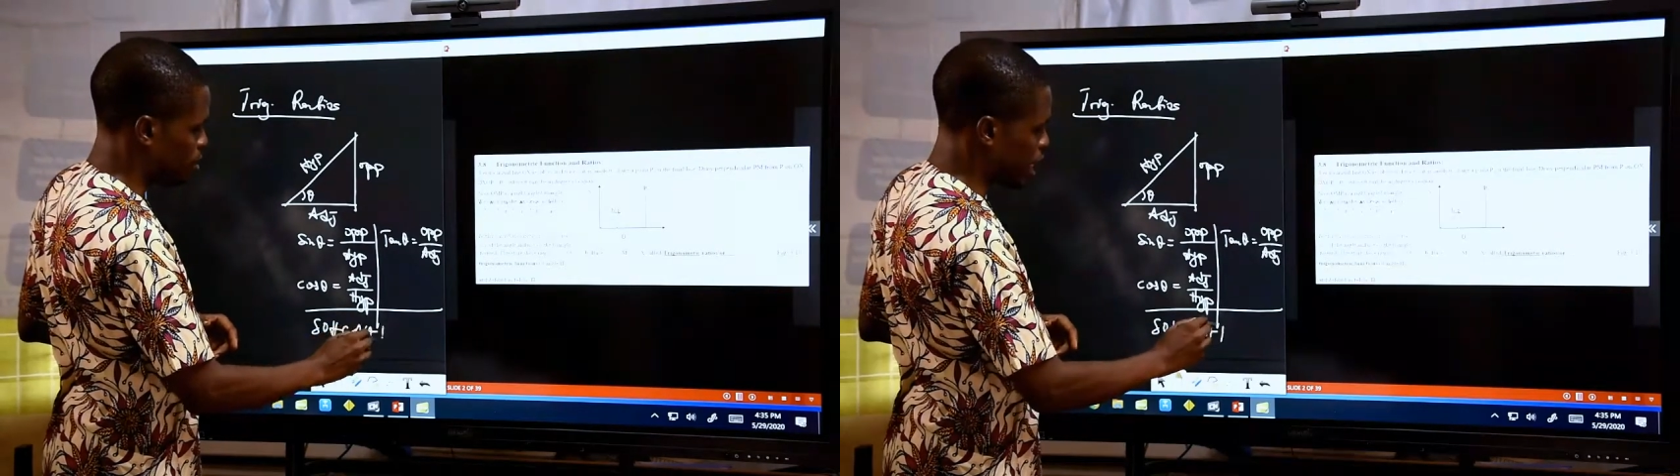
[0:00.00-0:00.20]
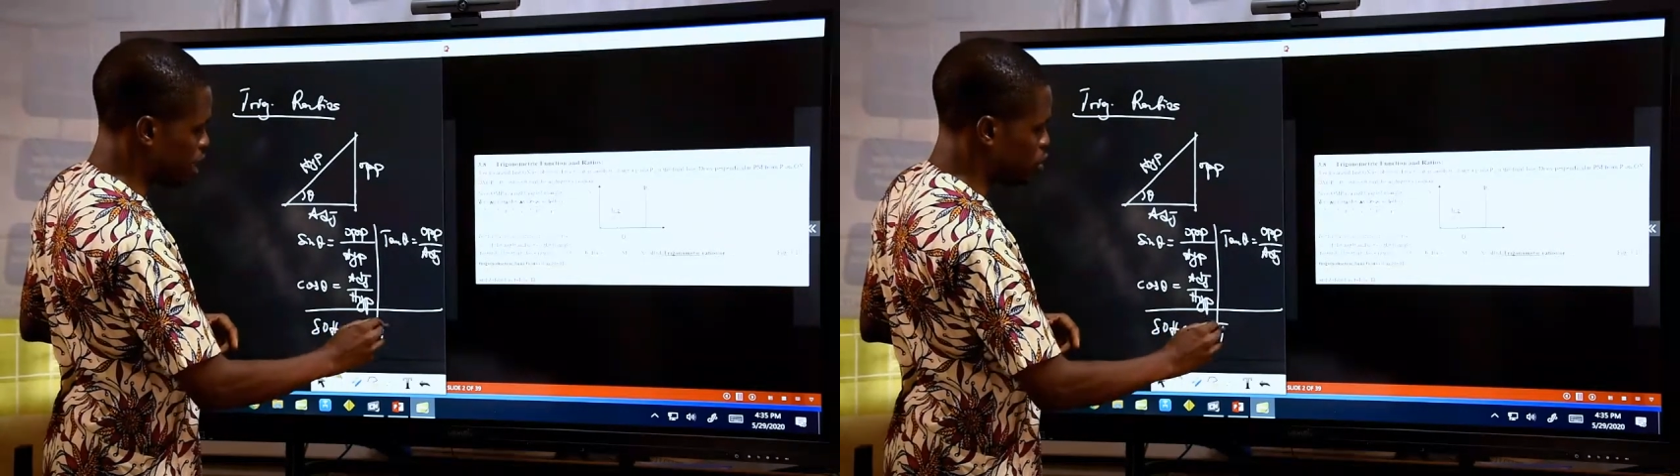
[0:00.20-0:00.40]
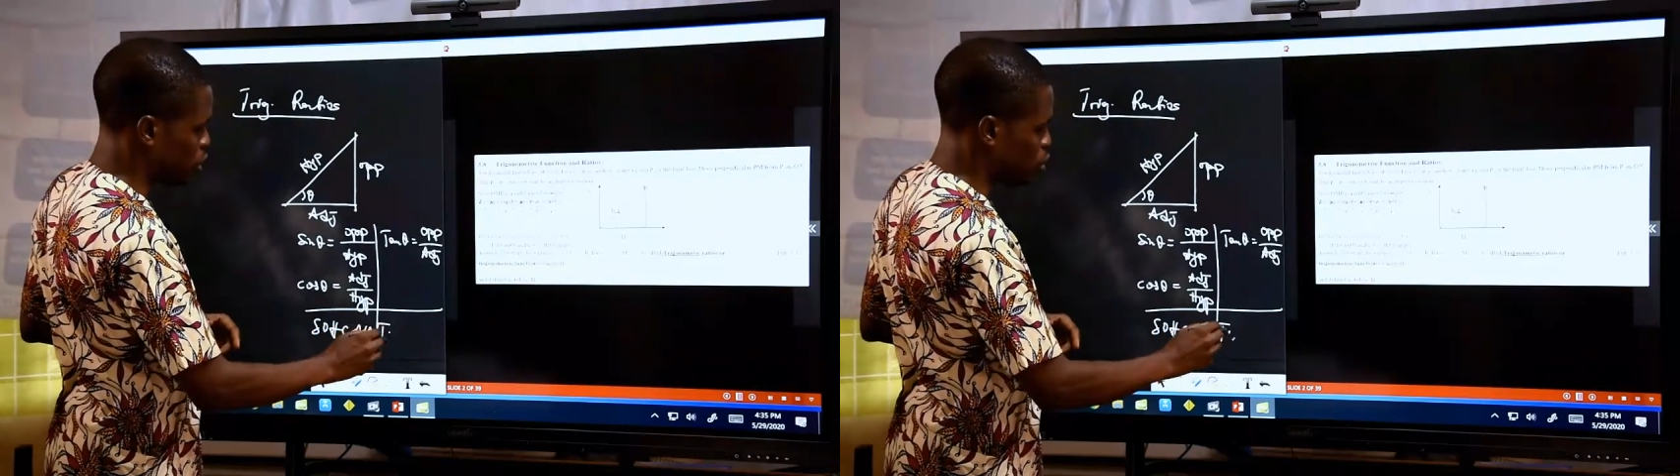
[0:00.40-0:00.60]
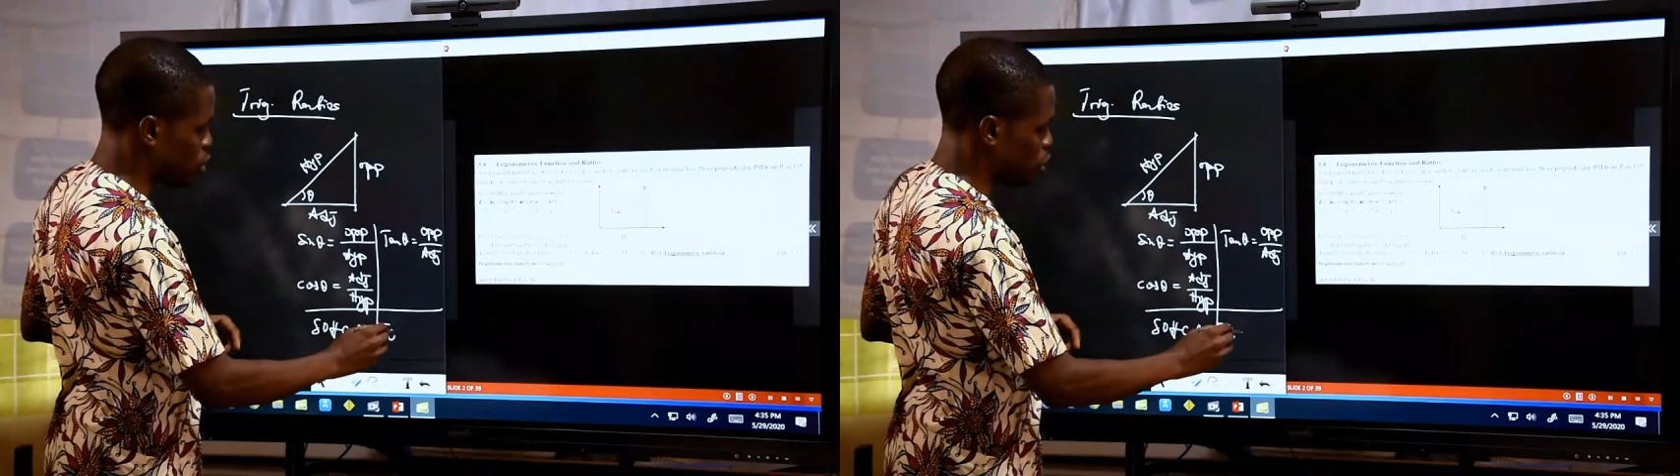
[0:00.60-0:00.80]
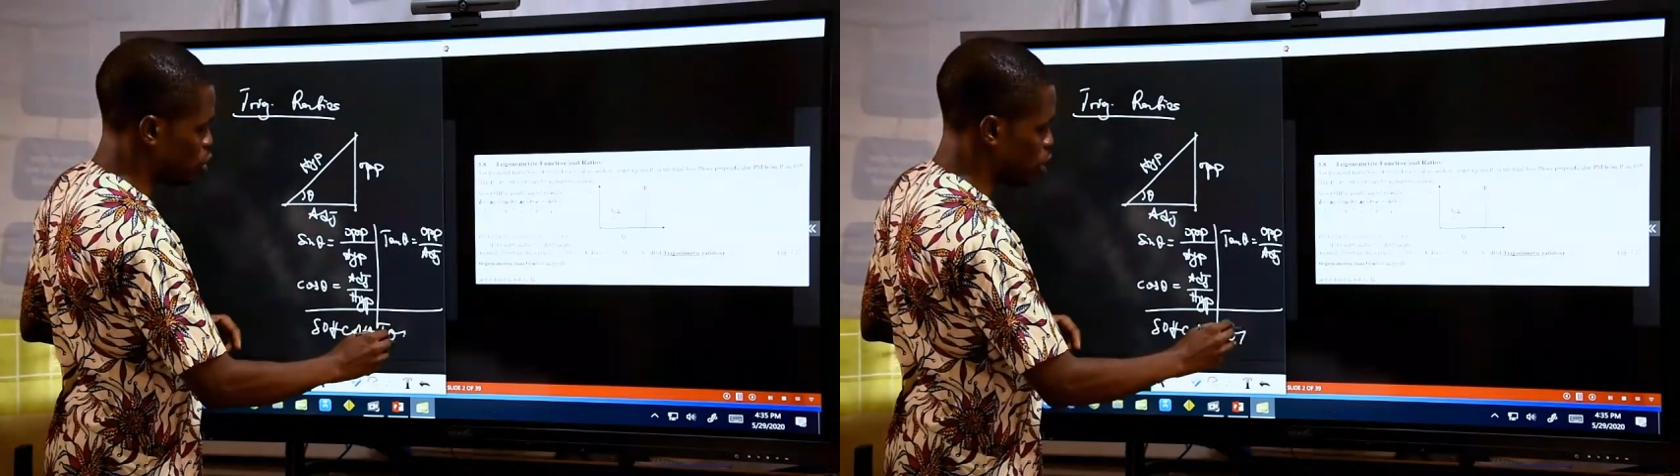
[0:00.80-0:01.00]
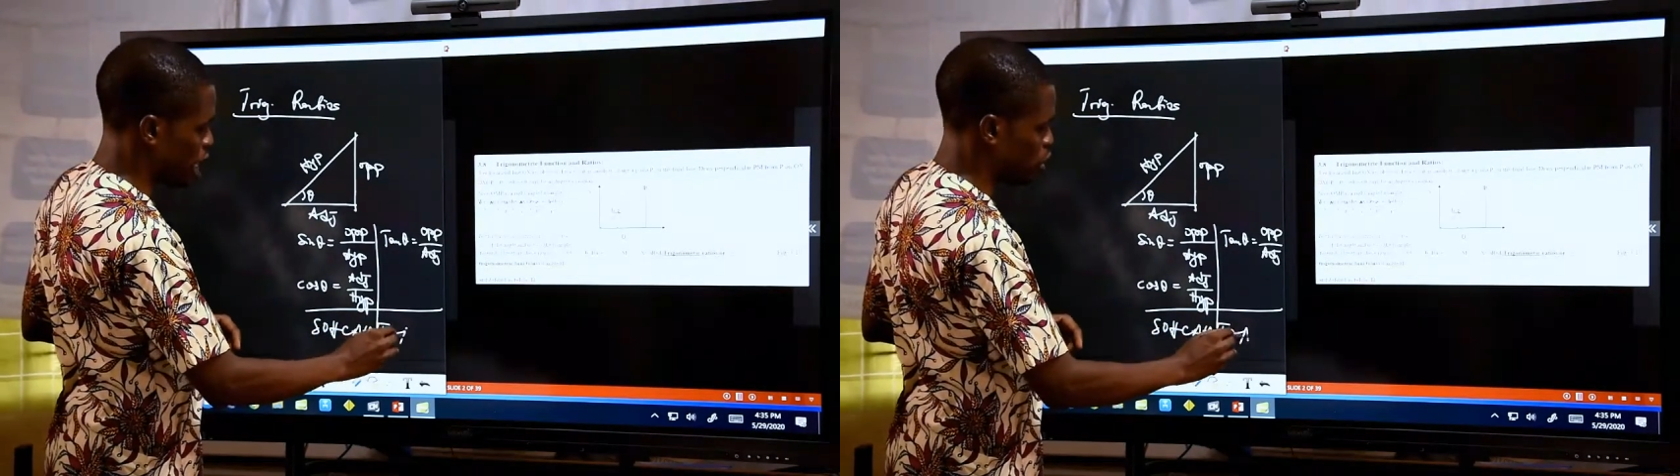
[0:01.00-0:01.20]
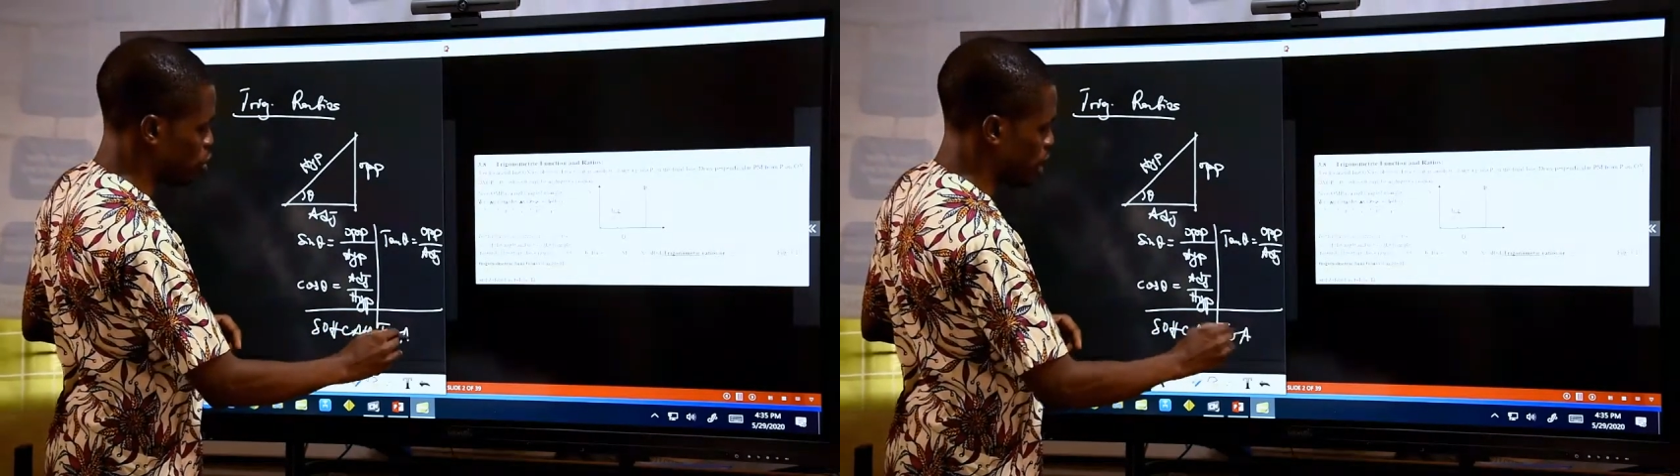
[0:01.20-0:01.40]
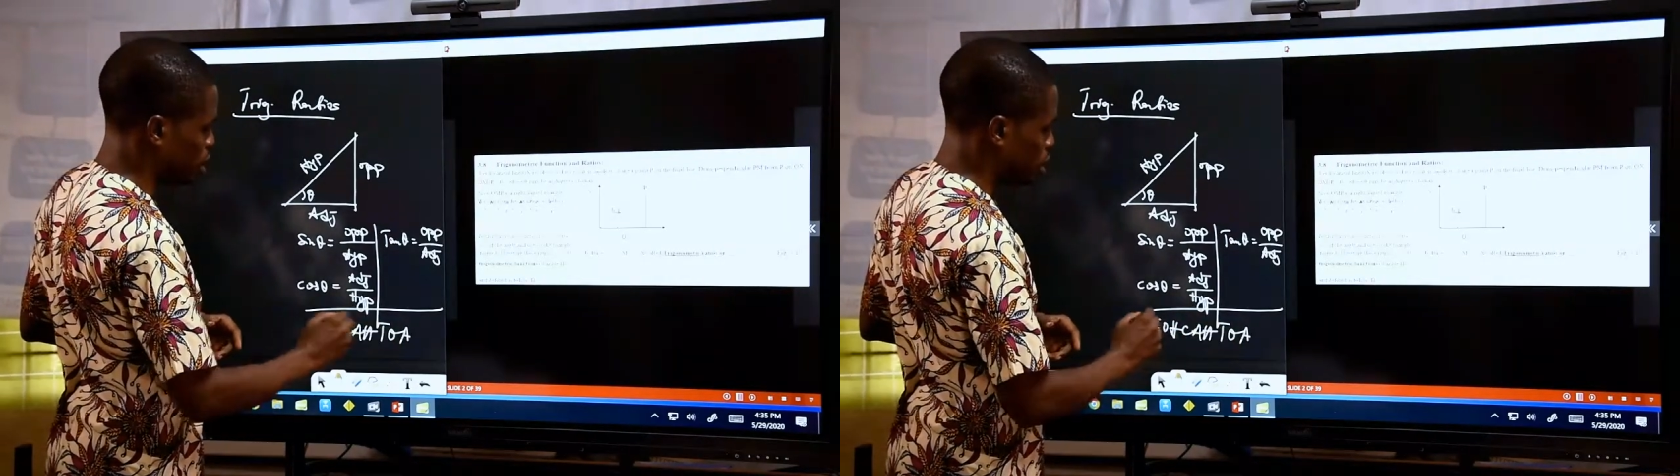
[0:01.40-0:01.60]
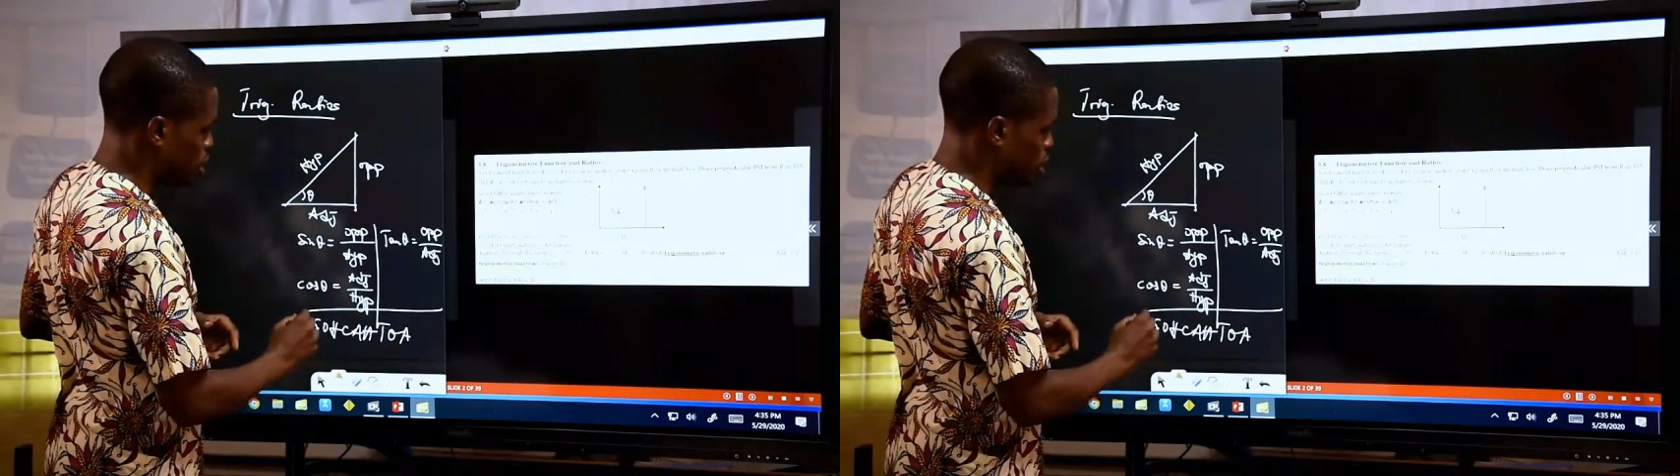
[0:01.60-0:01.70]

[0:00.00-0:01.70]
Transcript: That is what we call SOHCAHTOA.